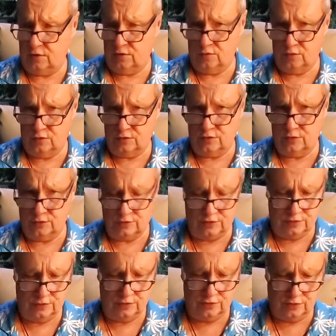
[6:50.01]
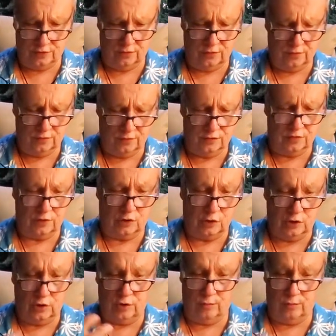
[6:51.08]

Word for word: you. They're so sincere. There's the look